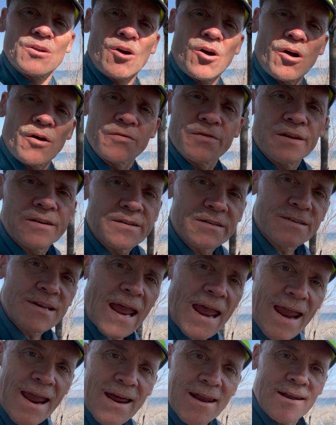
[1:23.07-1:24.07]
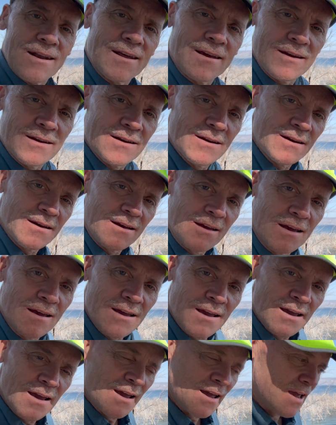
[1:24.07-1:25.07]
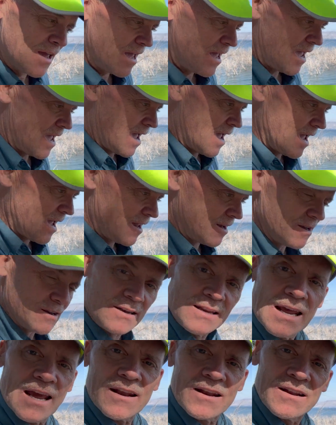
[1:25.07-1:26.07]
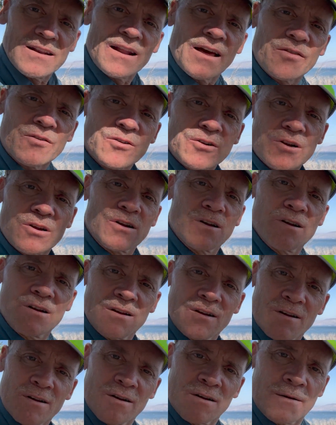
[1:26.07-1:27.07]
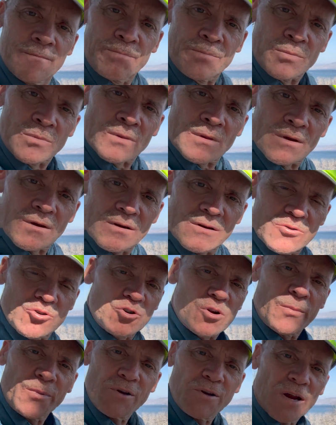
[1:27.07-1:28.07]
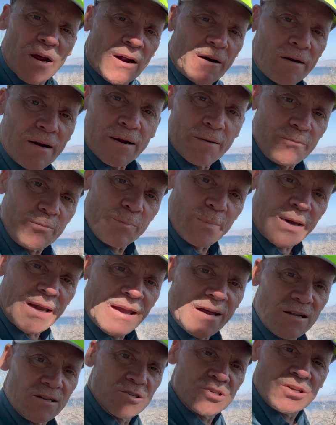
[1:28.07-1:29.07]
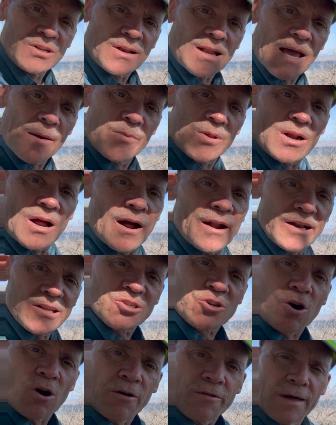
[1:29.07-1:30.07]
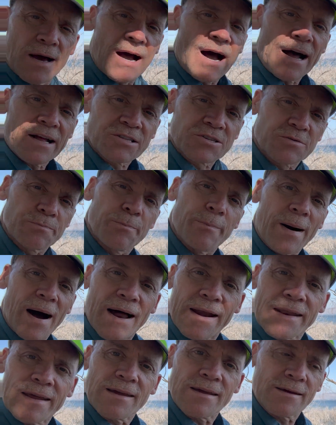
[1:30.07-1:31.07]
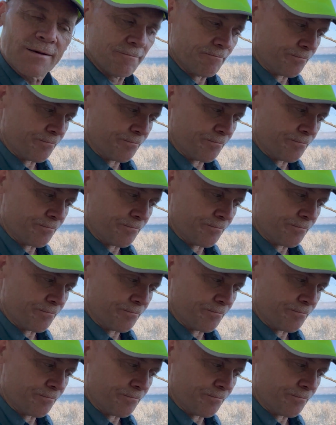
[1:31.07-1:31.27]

called the Dan, and yet another tributary begins in Lebanon. It's called the Hatzbani.